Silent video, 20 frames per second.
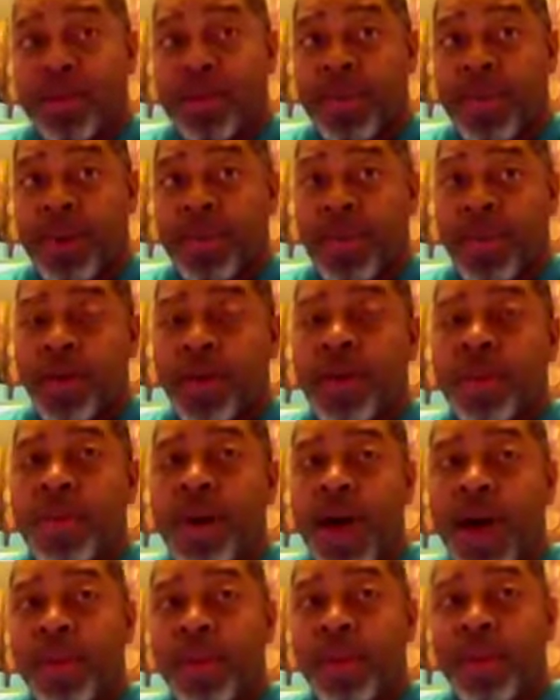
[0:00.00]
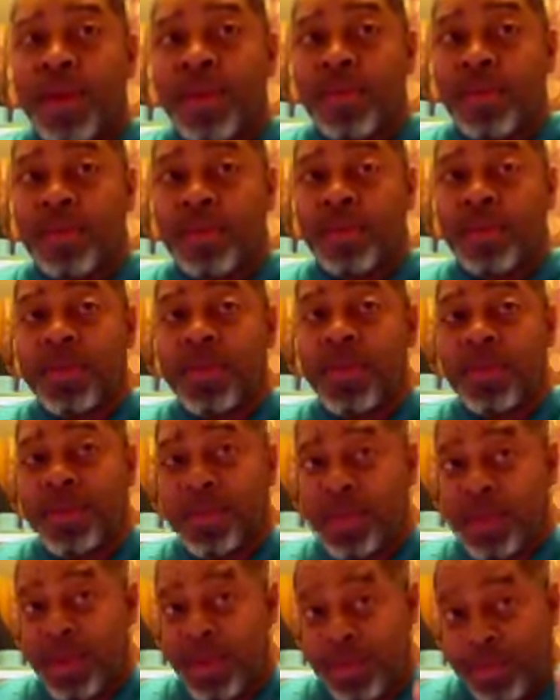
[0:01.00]
even though the Bible
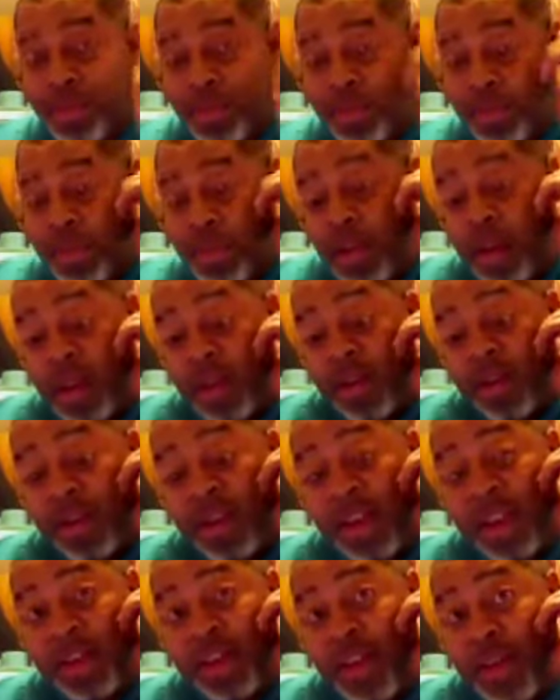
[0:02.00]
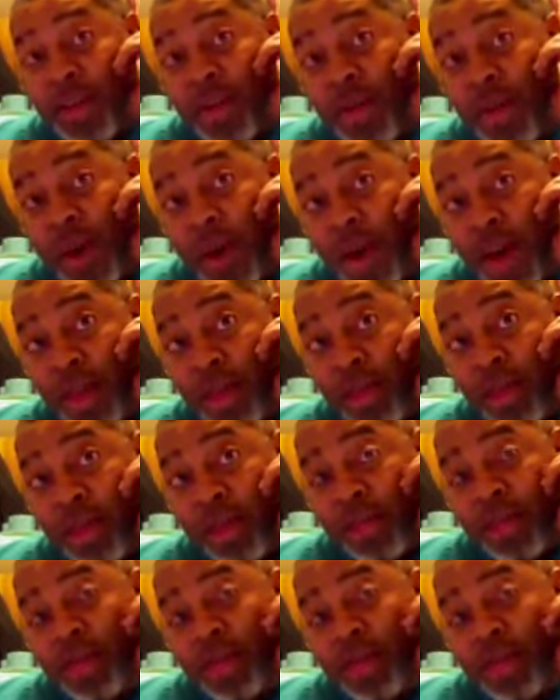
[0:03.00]
says otherwise,